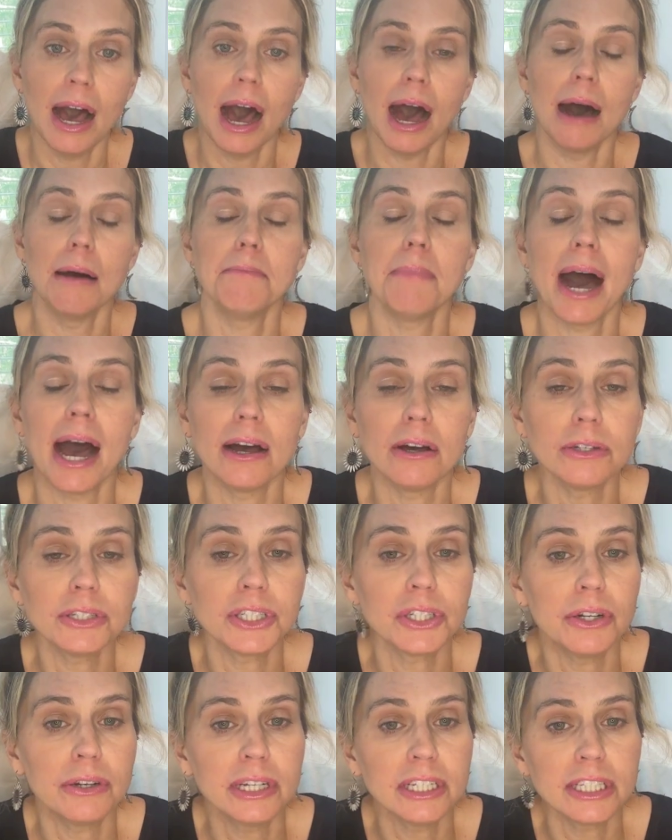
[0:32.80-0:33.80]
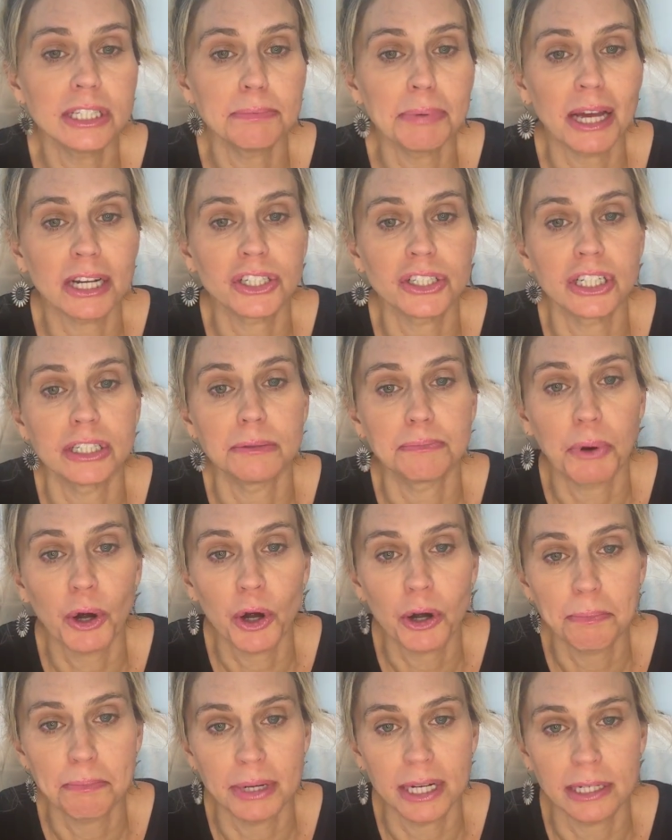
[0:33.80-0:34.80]
A milestone inspection's
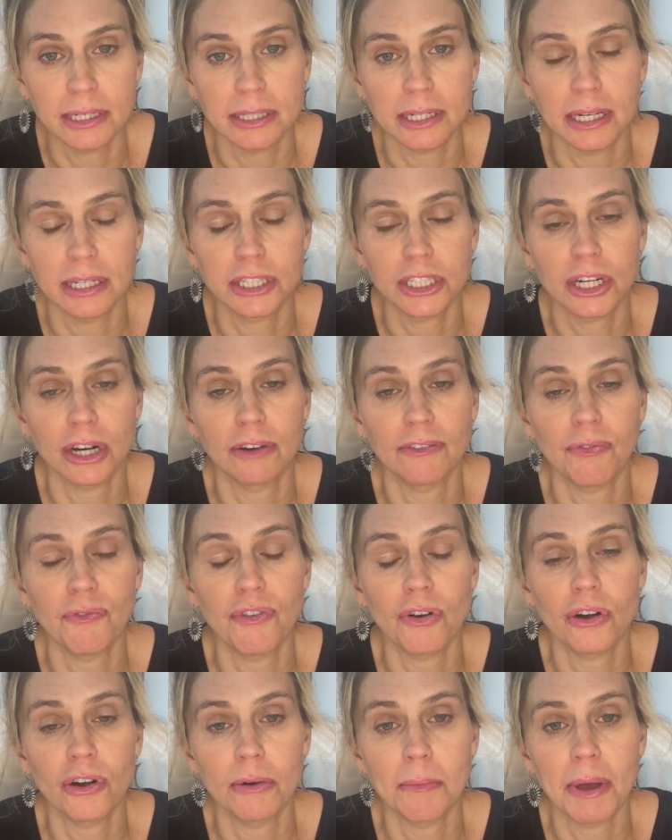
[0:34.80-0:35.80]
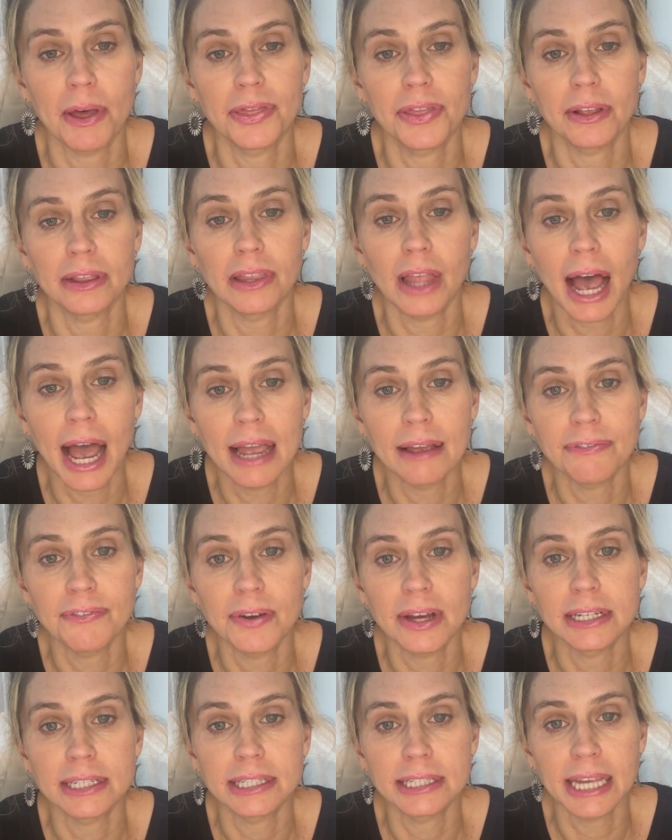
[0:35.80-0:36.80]
purpose is to confirm the life,
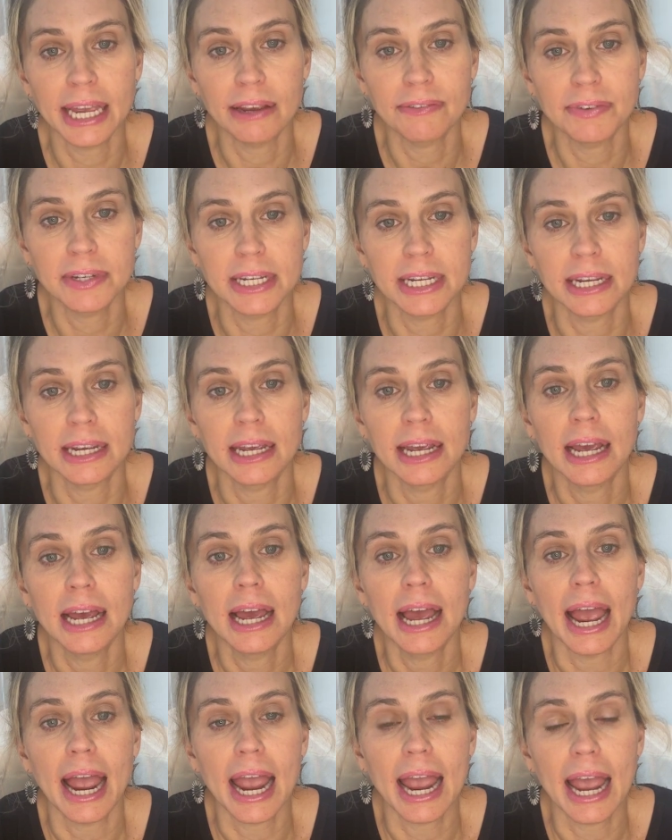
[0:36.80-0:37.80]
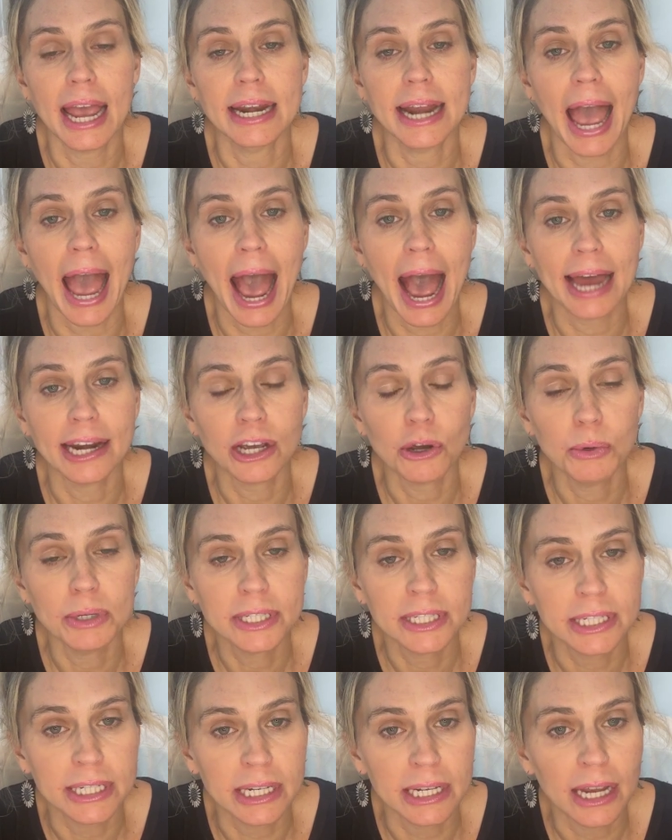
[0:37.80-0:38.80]
safety, and
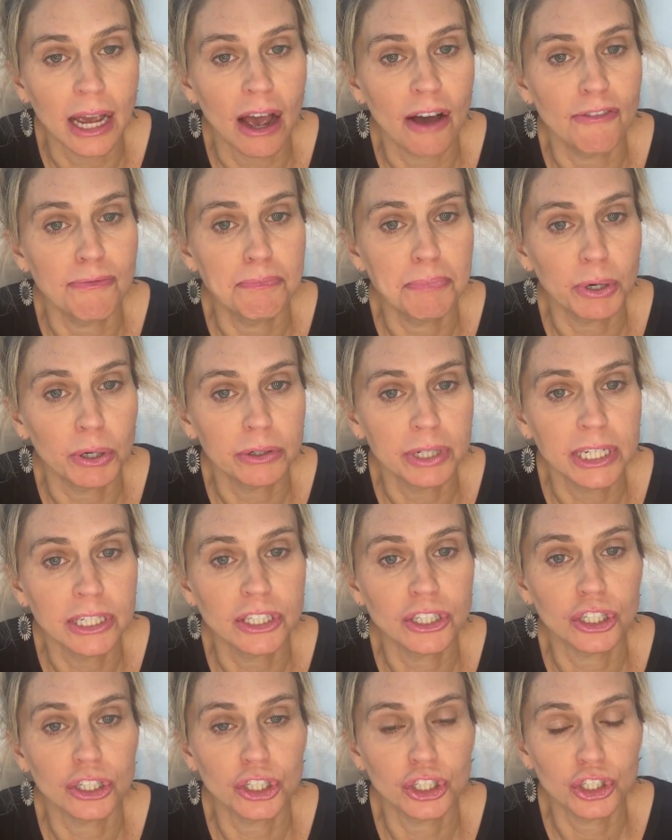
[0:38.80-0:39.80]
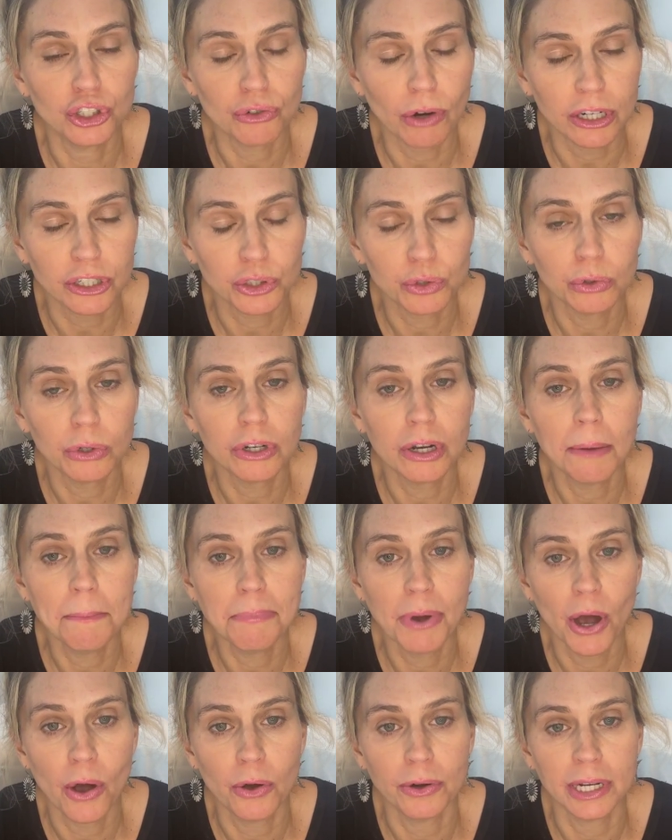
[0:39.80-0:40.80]
adequacy of building's structural
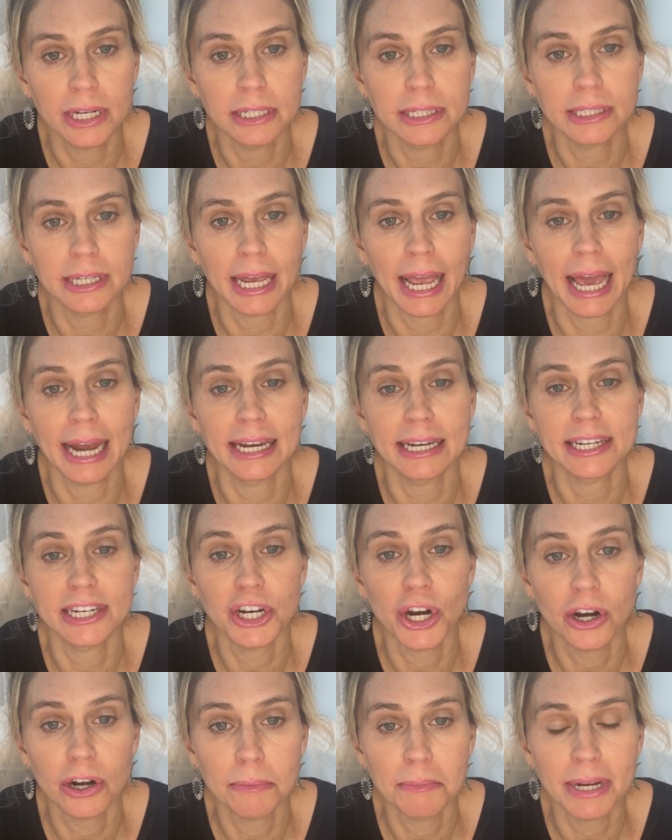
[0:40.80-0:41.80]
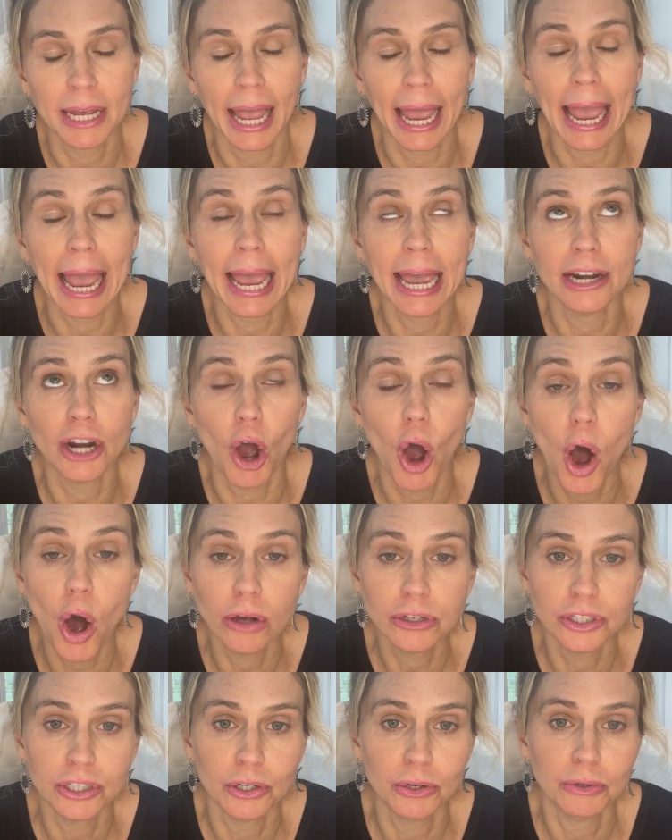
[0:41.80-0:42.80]
components and
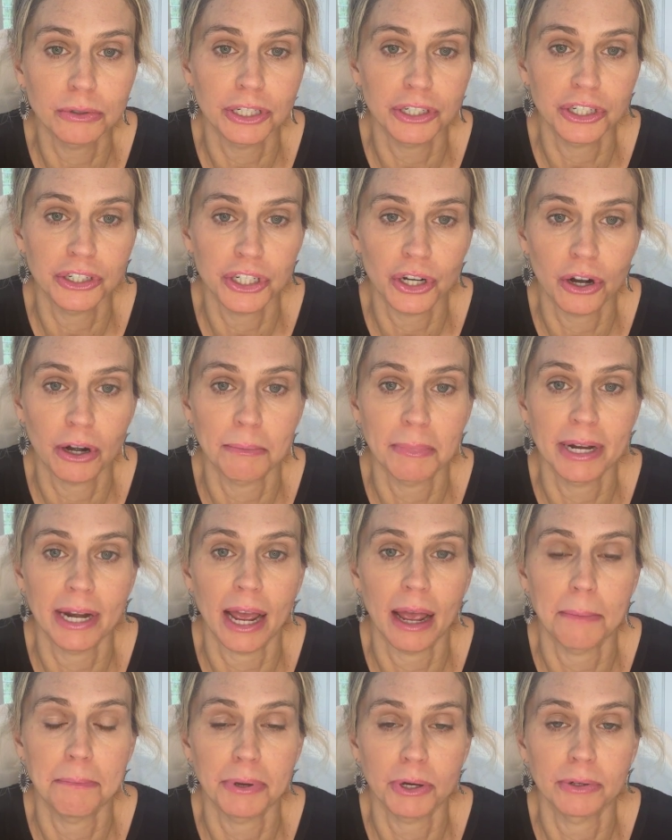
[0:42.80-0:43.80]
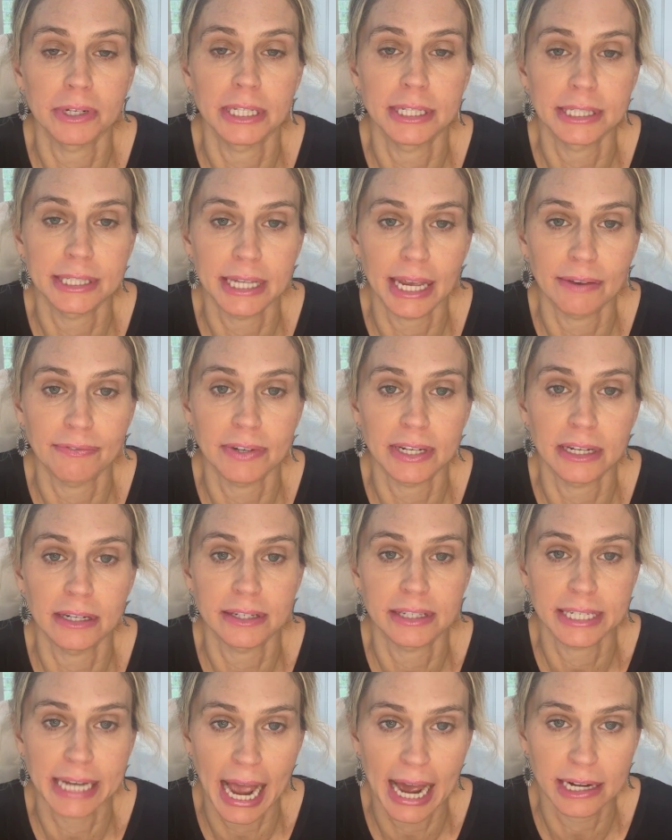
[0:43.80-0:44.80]
also to determine a building's safety
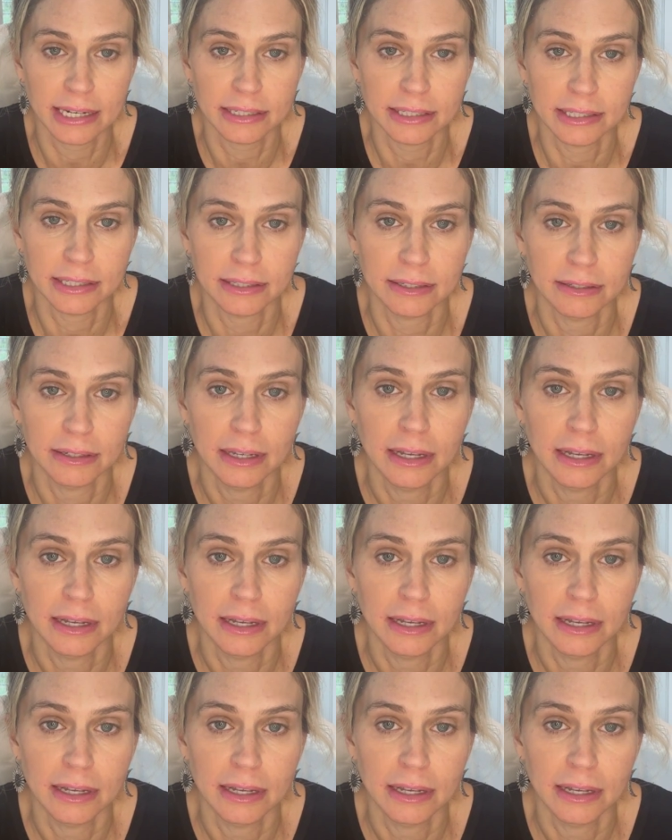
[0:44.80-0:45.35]
status.